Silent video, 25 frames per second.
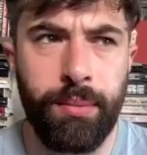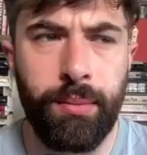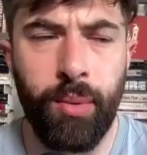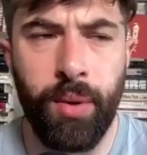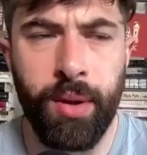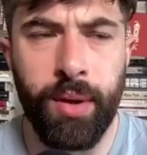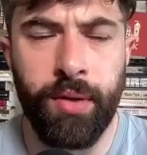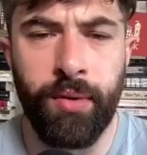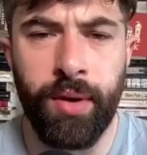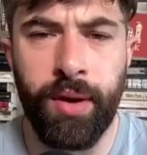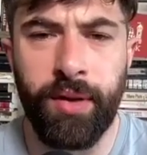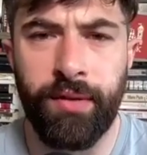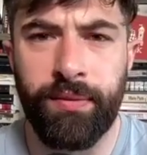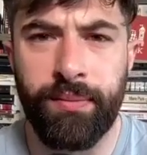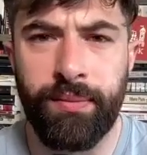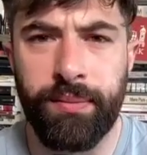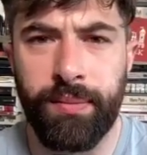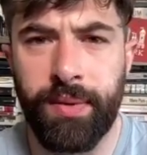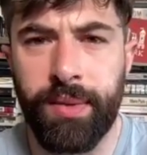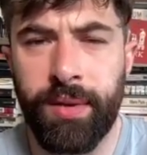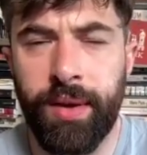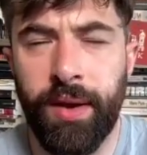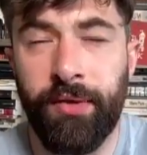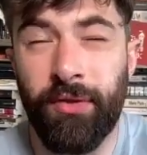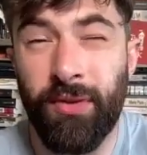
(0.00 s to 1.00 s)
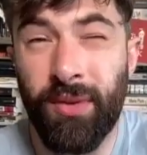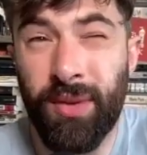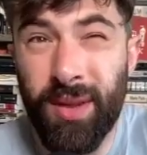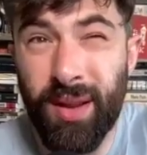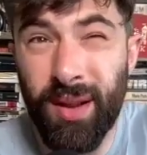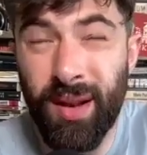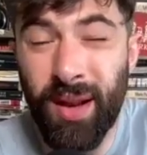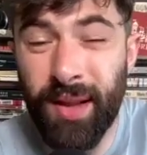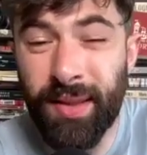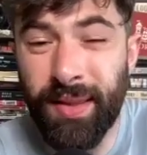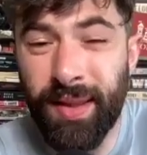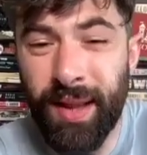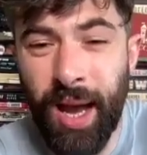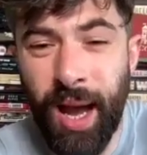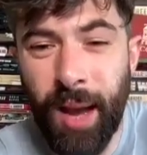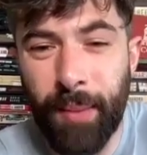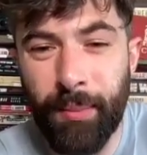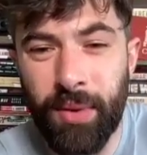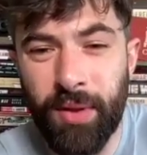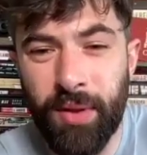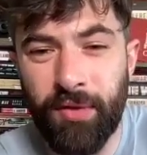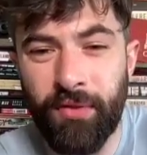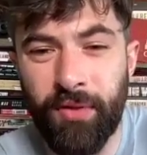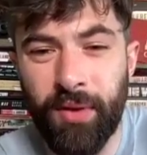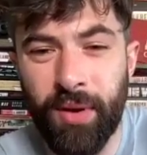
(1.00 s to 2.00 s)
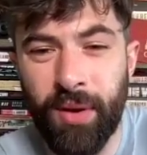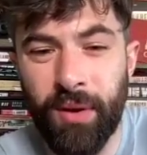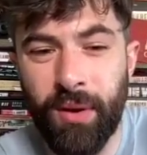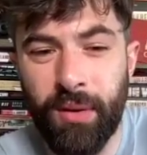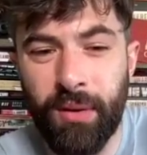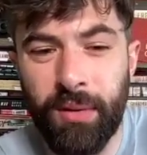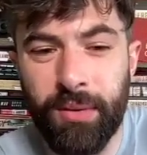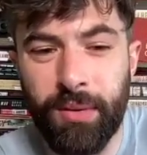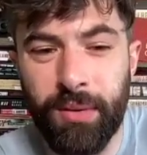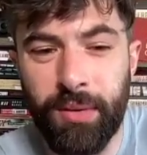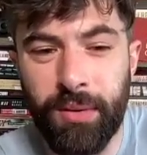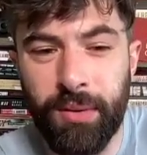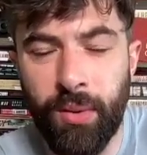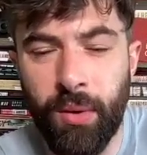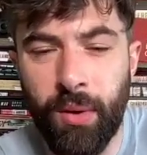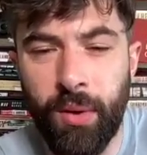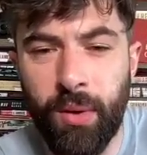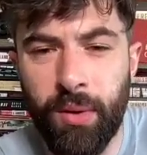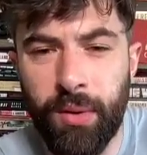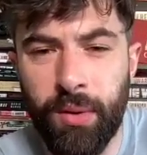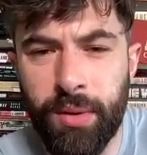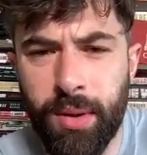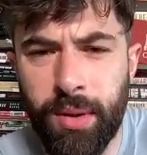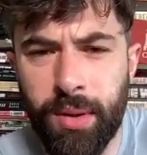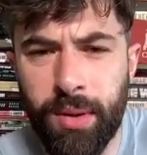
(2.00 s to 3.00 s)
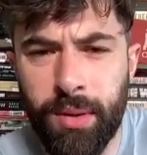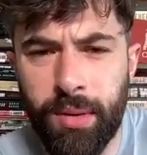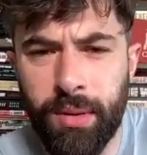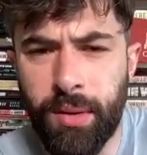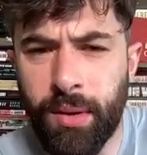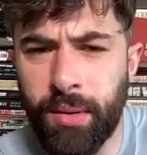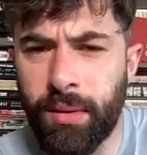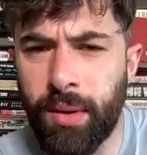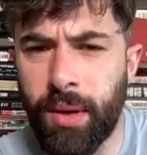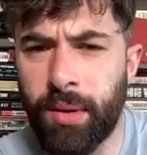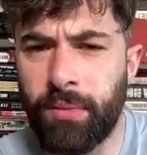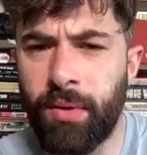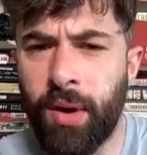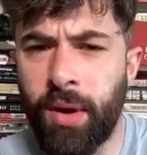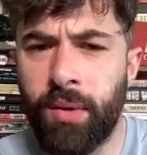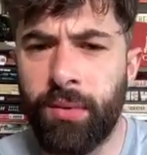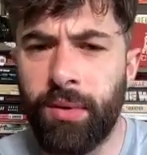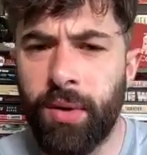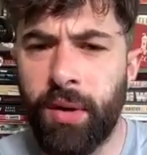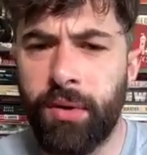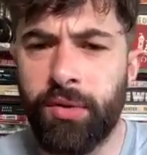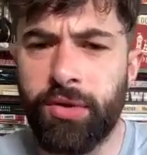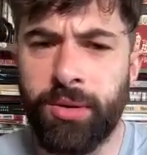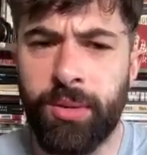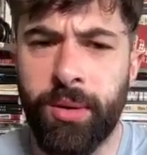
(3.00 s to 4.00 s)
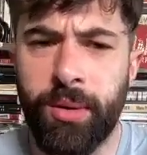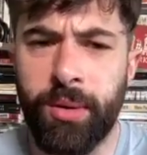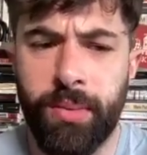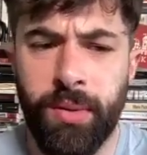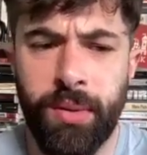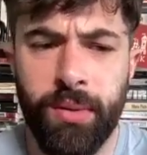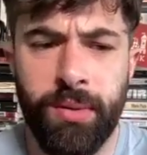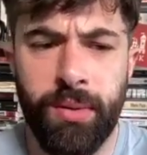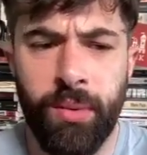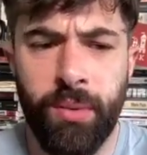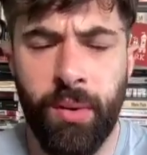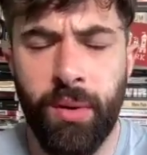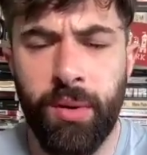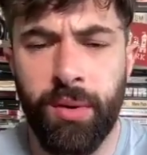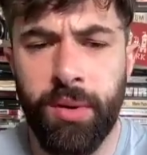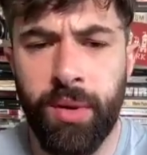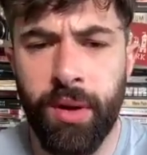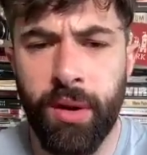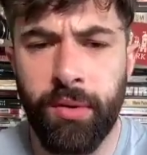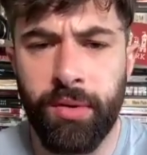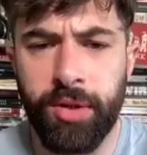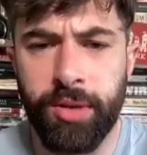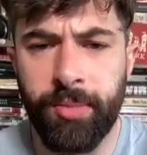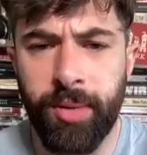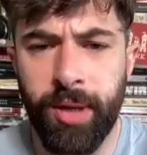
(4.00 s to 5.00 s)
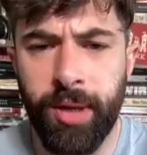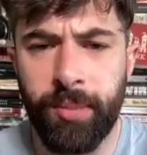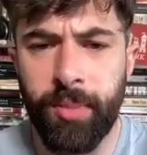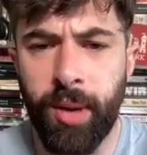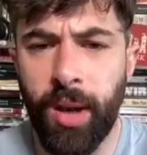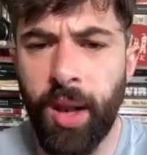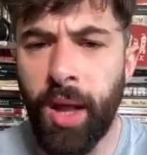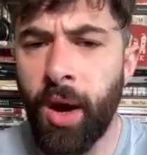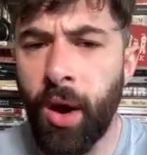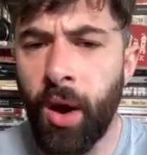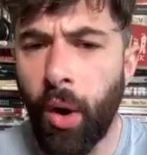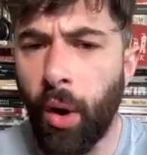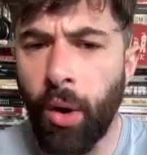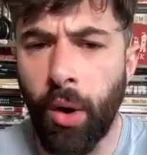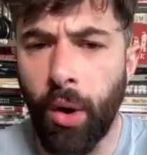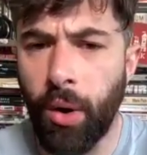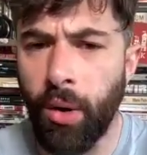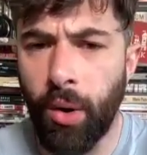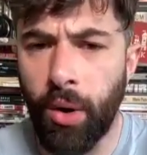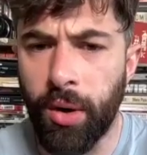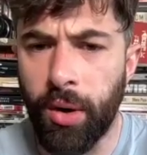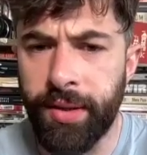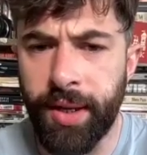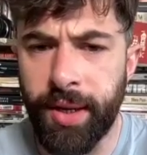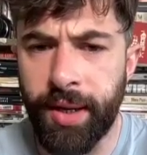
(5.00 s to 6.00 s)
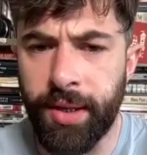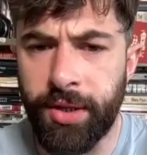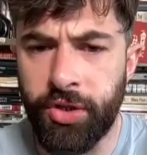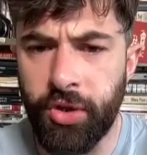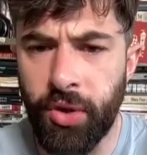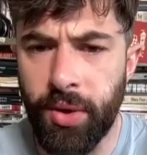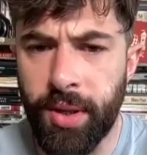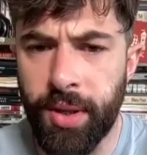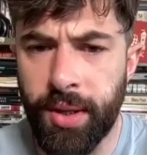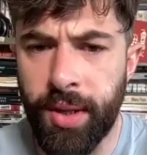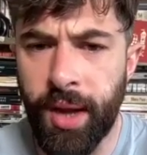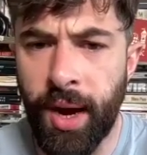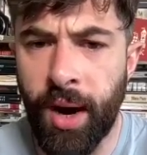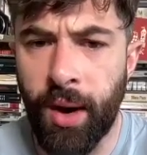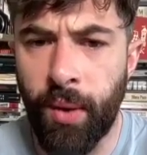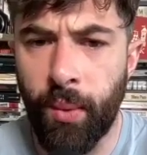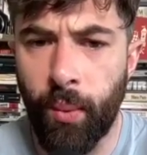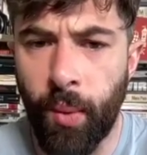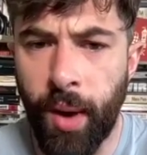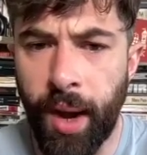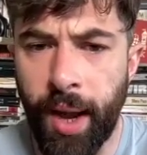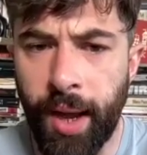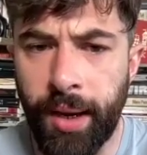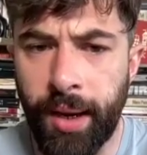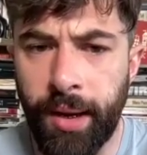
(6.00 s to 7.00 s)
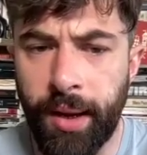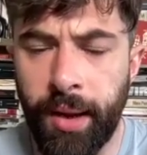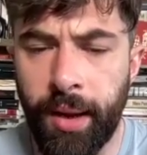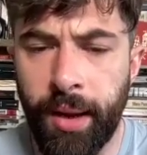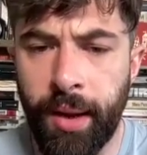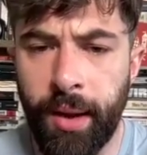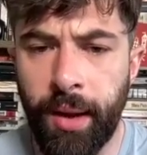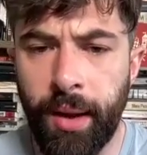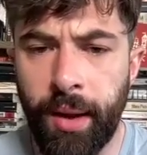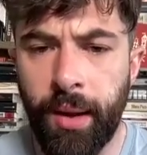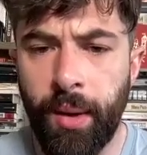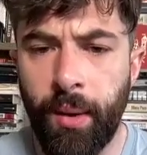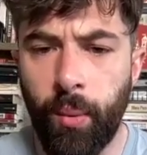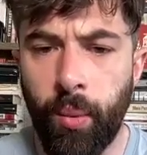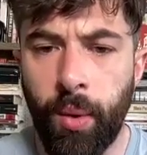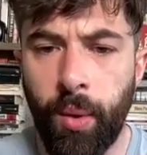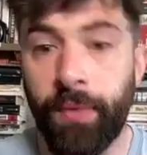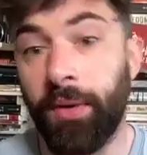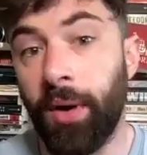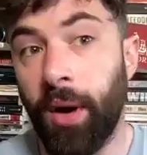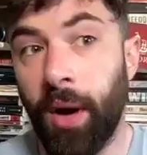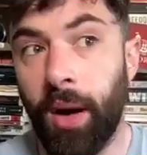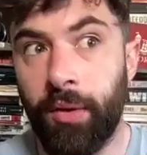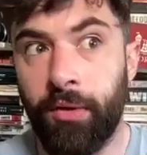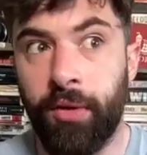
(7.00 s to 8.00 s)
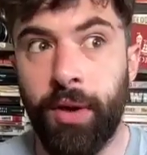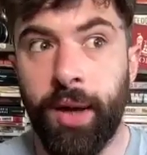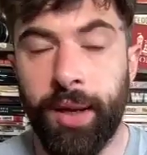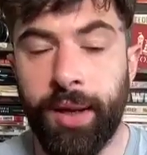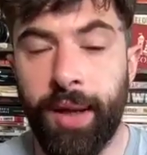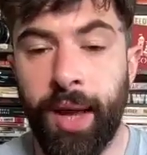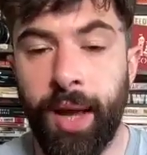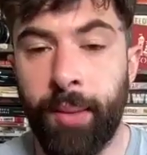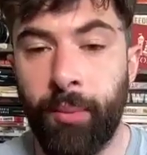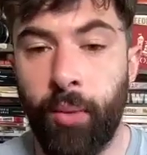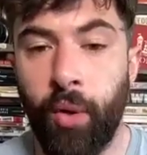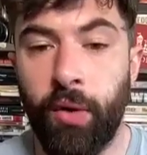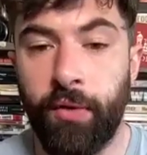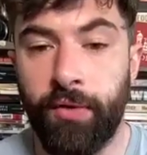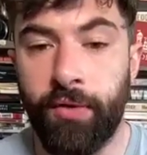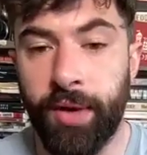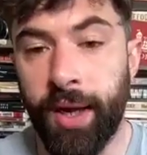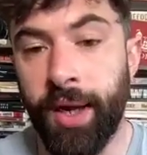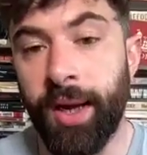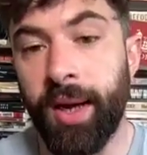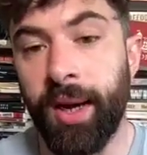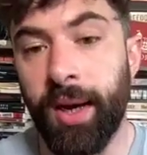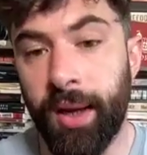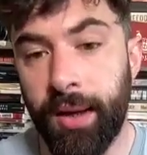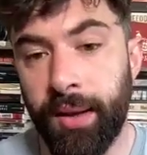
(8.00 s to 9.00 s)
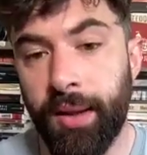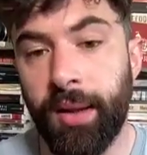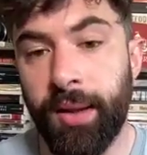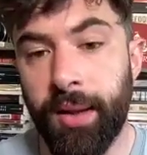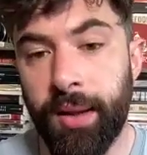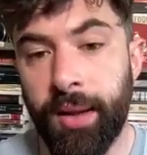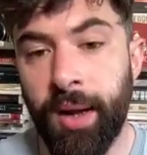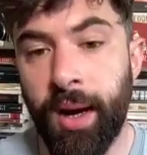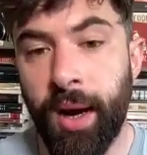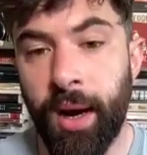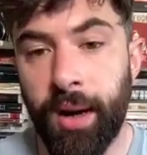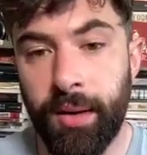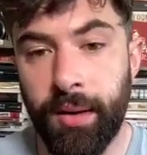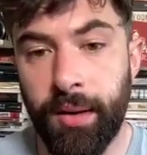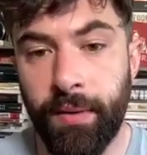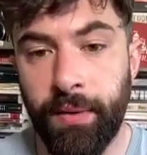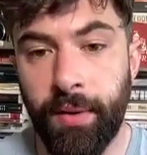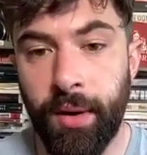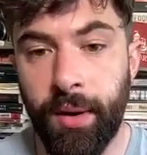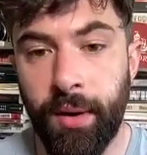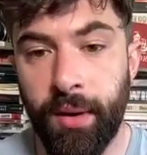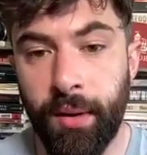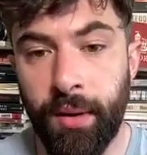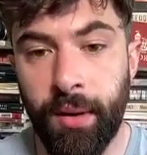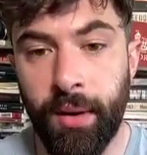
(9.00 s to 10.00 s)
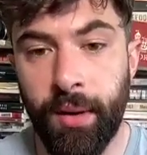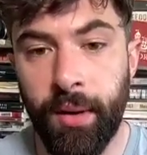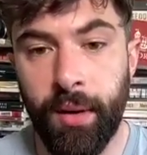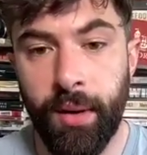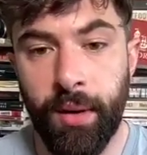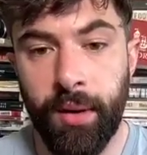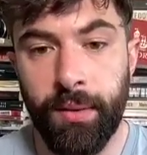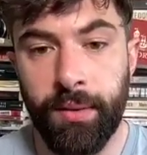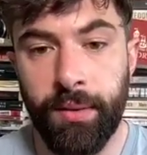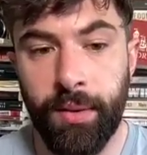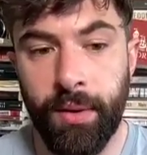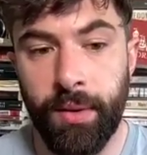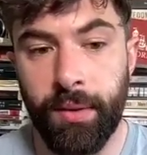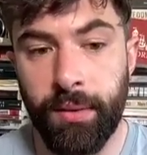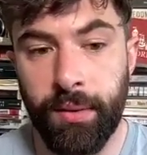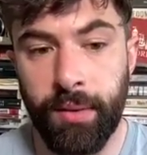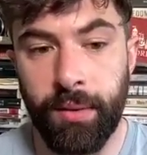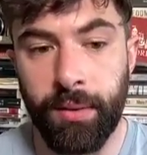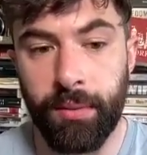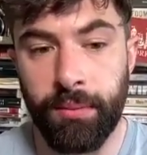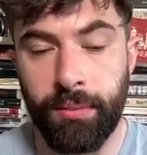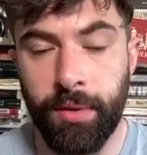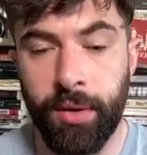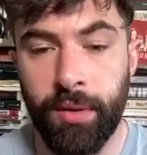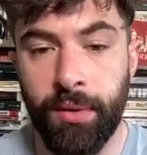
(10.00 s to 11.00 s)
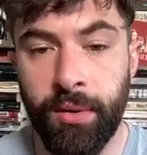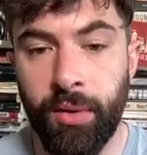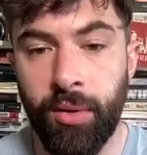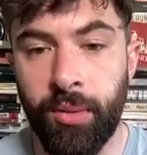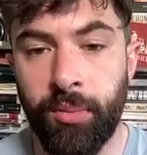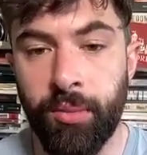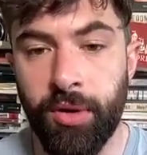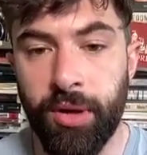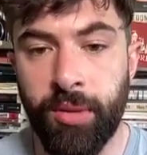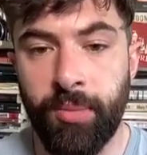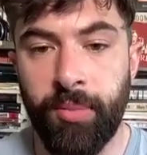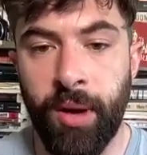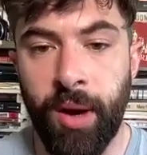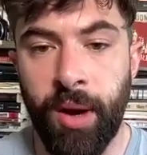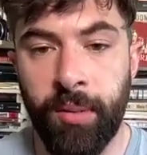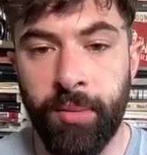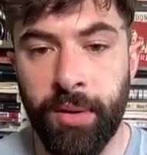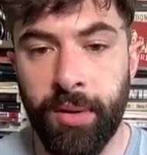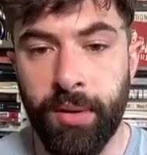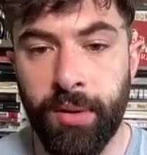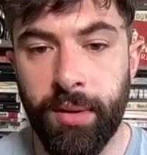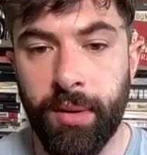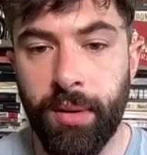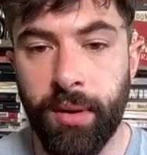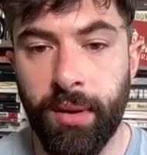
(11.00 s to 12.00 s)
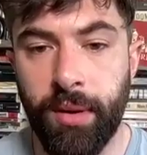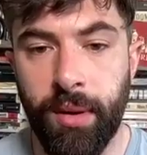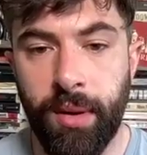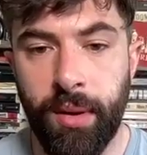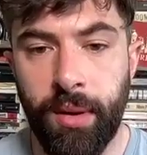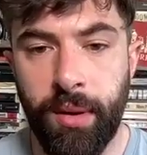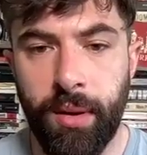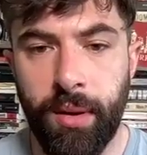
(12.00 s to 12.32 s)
was there any difference in like the atmosphere towards around Irish people or towards Irish people, or did it just start when the IRA came over to England and started their numerous bombings? Like,